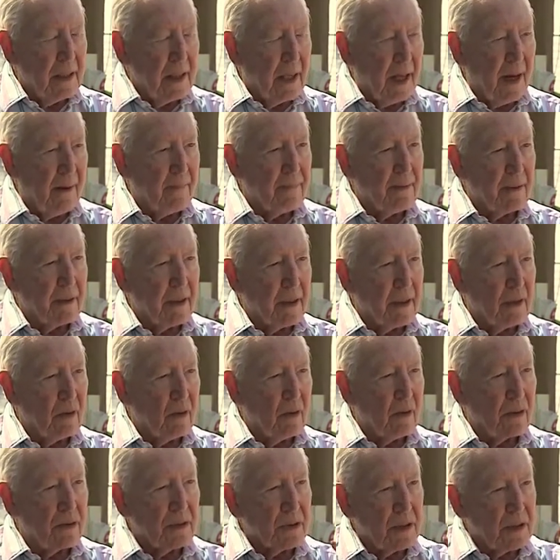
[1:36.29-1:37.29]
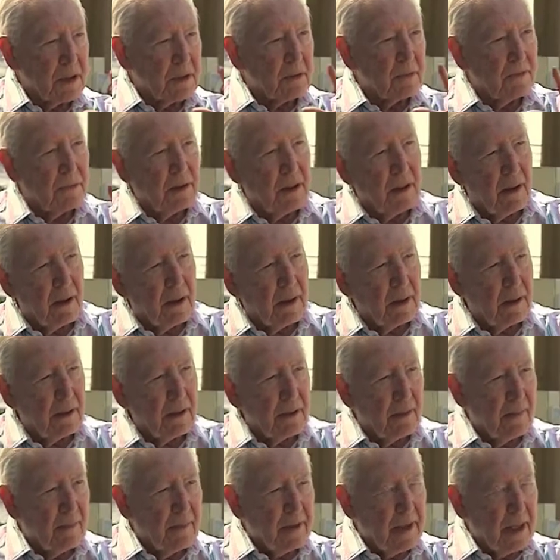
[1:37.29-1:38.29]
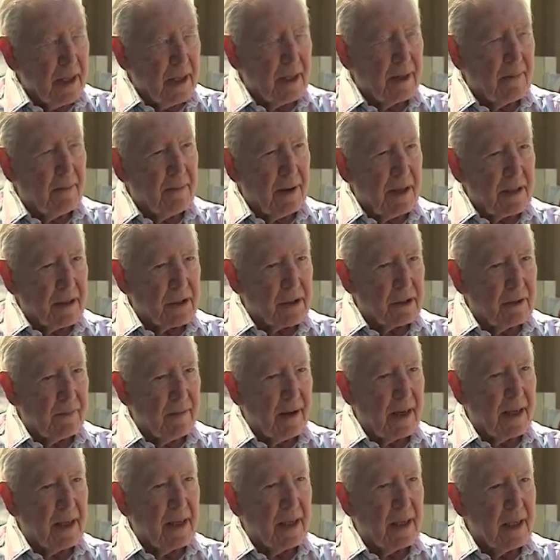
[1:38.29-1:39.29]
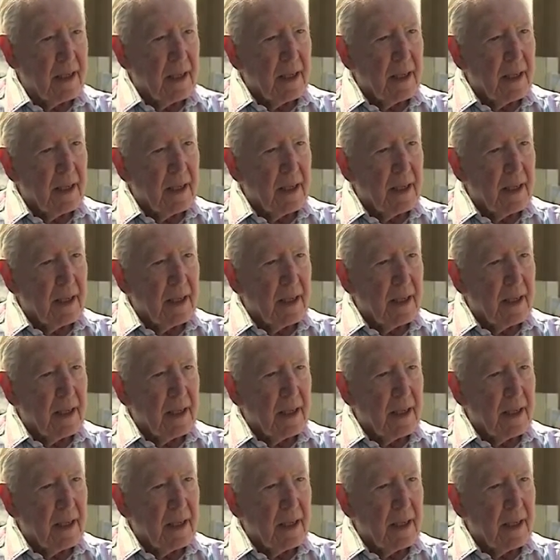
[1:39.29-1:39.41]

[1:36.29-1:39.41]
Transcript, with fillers: up in the northeast beyond, in the Panjshir Valley,